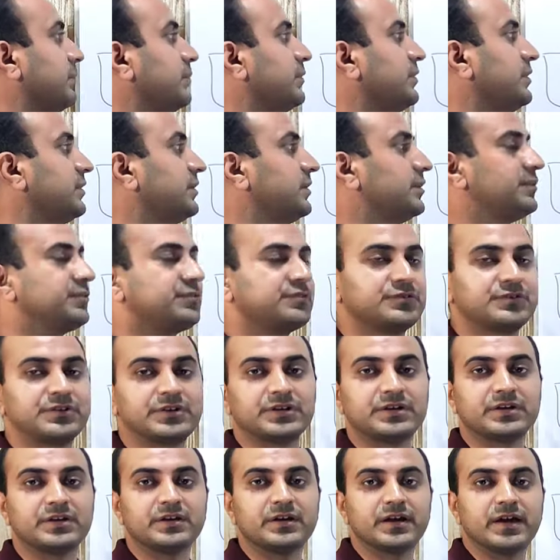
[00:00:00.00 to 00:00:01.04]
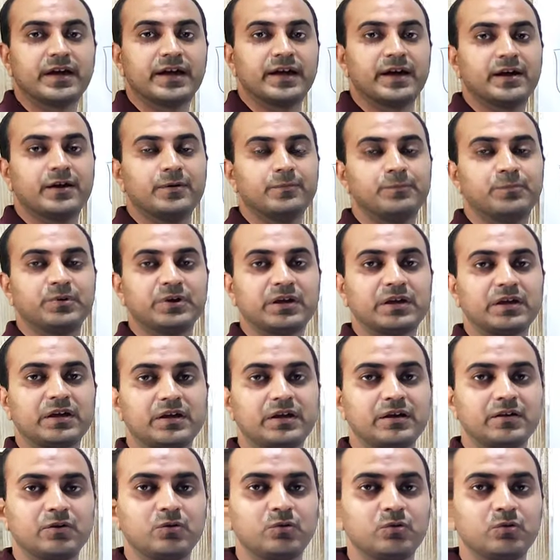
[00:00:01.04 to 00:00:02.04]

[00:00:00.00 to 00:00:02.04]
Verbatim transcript: tablet sticking and picking